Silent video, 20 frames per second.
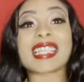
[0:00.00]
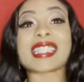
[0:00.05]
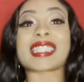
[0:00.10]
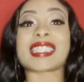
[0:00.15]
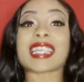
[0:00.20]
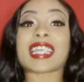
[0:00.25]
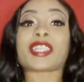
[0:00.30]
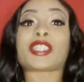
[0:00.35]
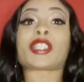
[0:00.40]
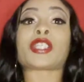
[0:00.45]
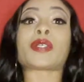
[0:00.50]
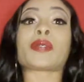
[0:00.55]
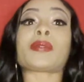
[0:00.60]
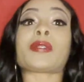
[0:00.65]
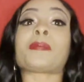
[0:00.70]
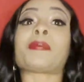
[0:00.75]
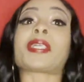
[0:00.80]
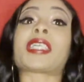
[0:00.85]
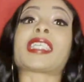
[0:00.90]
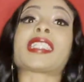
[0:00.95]
Stay
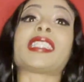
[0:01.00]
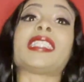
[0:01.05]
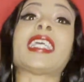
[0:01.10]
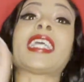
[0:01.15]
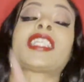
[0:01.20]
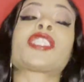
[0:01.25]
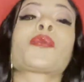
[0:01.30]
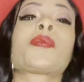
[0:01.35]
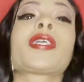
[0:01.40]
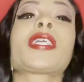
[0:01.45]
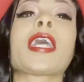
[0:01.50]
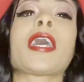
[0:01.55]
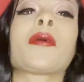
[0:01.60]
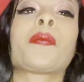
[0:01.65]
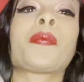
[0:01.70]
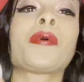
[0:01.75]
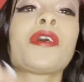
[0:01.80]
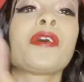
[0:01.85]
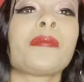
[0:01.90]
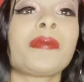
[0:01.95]
tuned because next week I
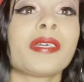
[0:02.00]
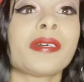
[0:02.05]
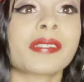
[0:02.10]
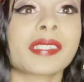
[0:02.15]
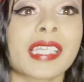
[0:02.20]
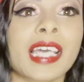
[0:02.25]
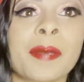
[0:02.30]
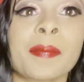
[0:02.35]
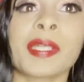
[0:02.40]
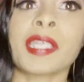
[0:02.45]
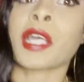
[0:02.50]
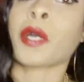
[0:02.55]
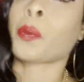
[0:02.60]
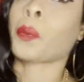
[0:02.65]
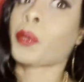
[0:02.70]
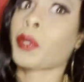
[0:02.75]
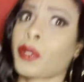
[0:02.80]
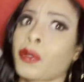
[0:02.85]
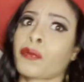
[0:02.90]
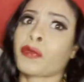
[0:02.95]
will be on time and I
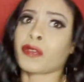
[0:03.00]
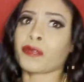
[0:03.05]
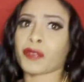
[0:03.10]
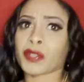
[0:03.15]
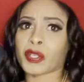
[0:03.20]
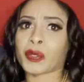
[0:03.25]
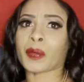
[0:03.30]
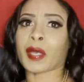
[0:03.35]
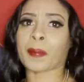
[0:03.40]
will review